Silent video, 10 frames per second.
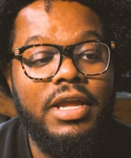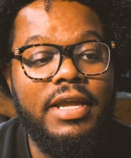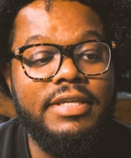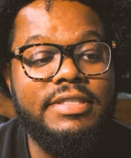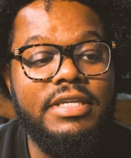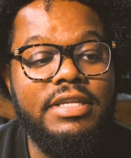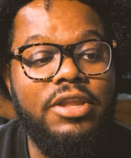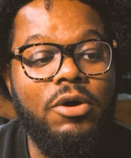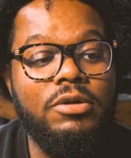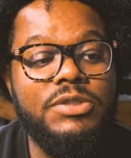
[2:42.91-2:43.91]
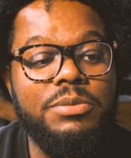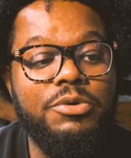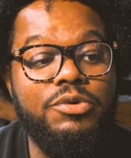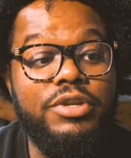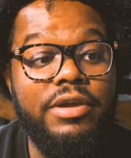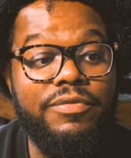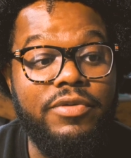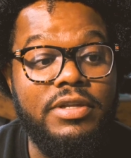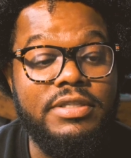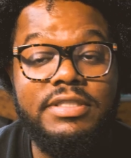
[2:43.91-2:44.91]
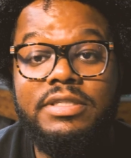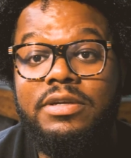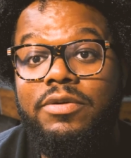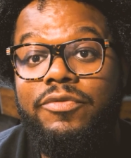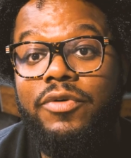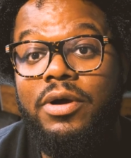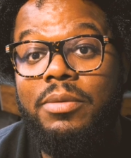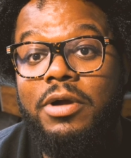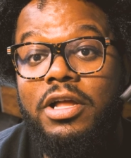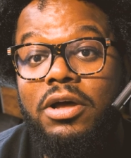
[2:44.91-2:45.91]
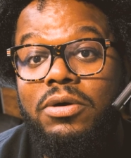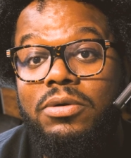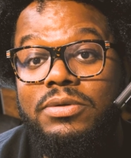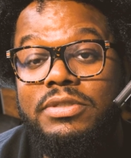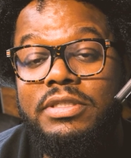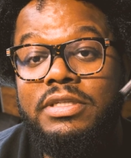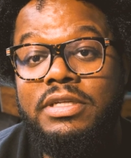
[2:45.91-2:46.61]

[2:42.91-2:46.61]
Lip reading: it's a noticeable difference from closed